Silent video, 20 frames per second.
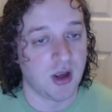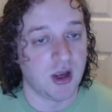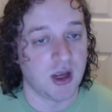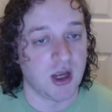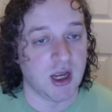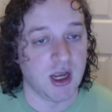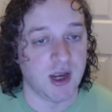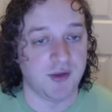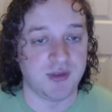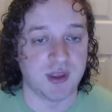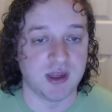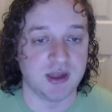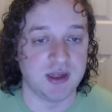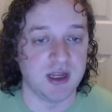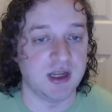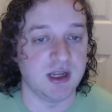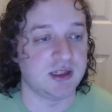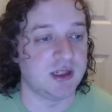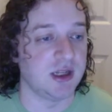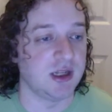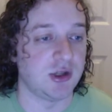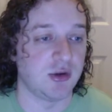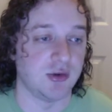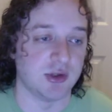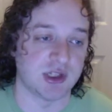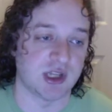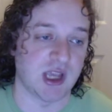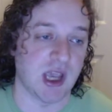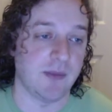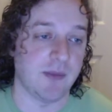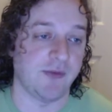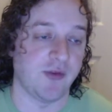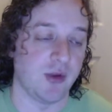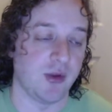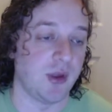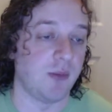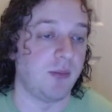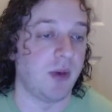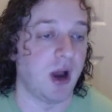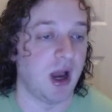if the DC to escape from
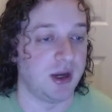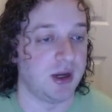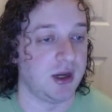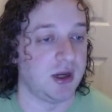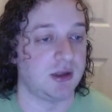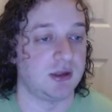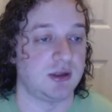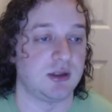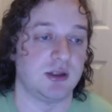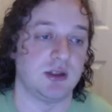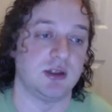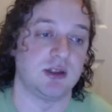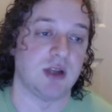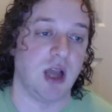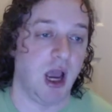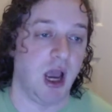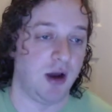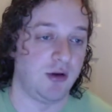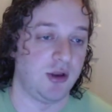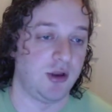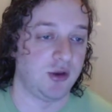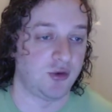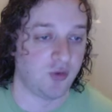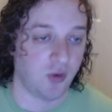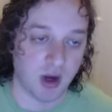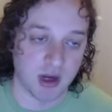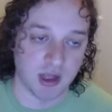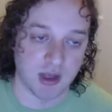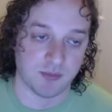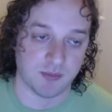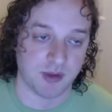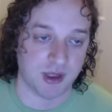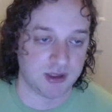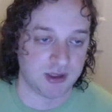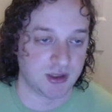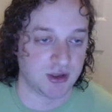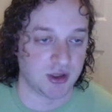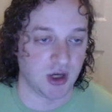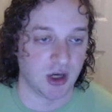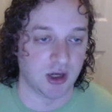the bindings is higher than 20 plus
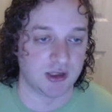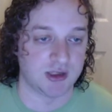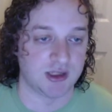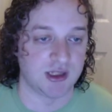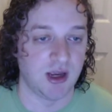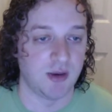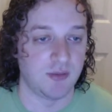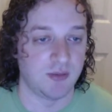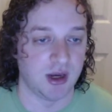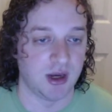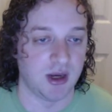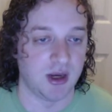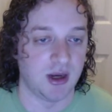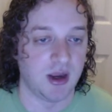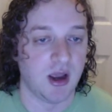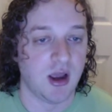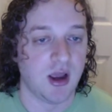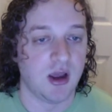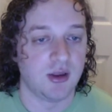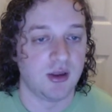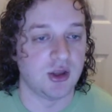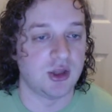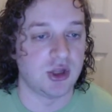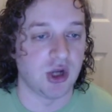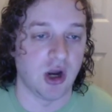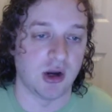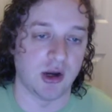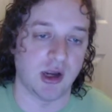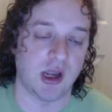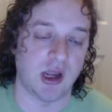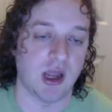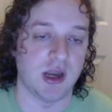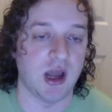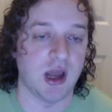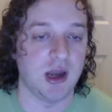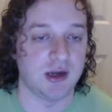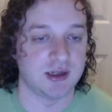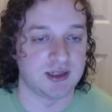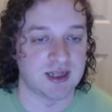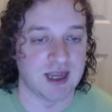the target CMB, the target
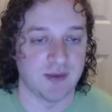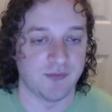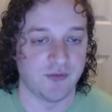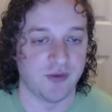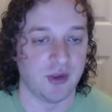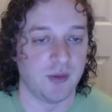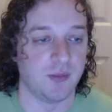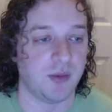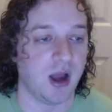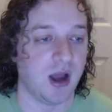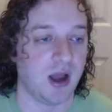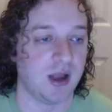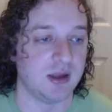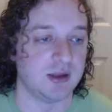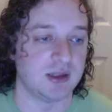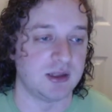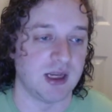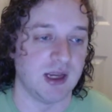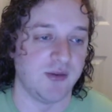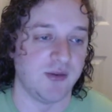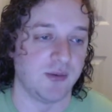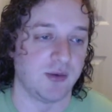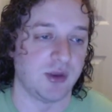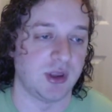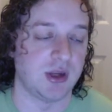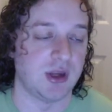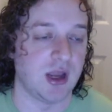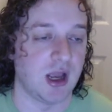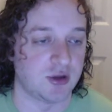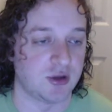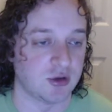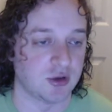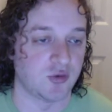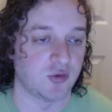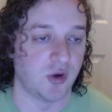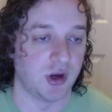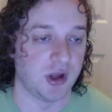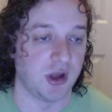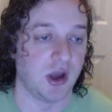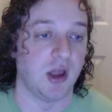cannot escape from the bonds, even with the natural
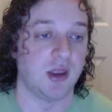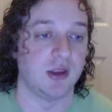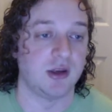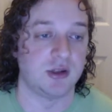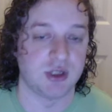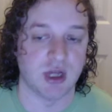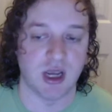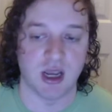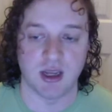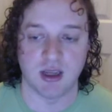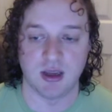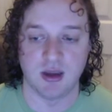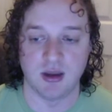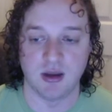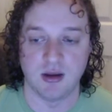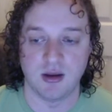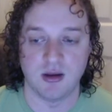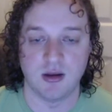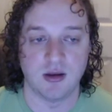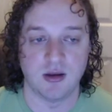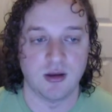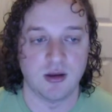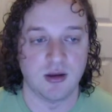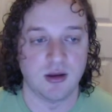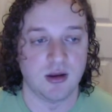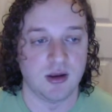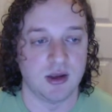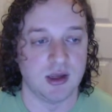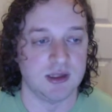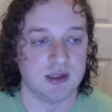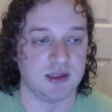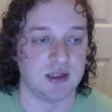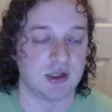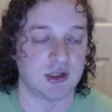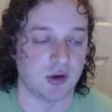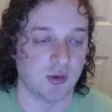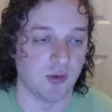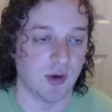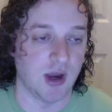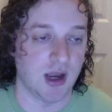20 on the check. Is this
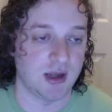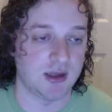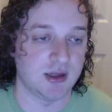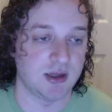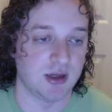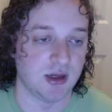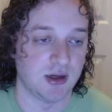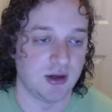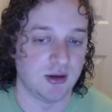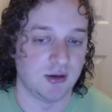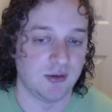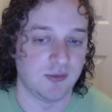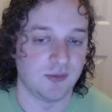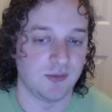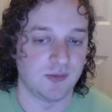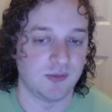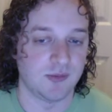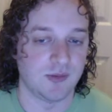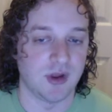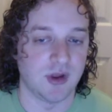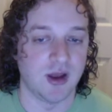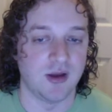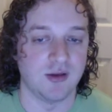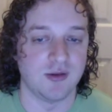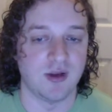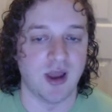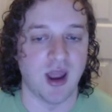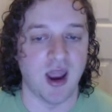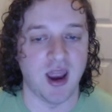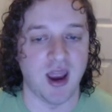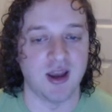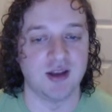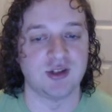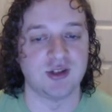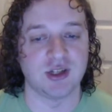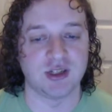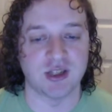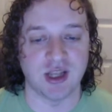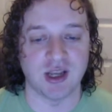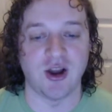correct? And
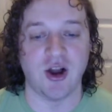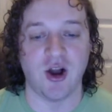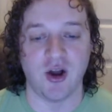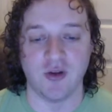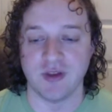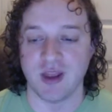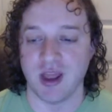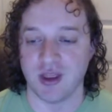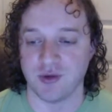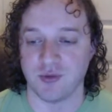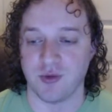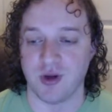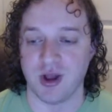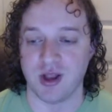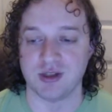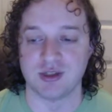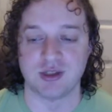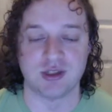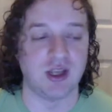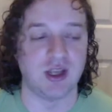just like all the other ones, the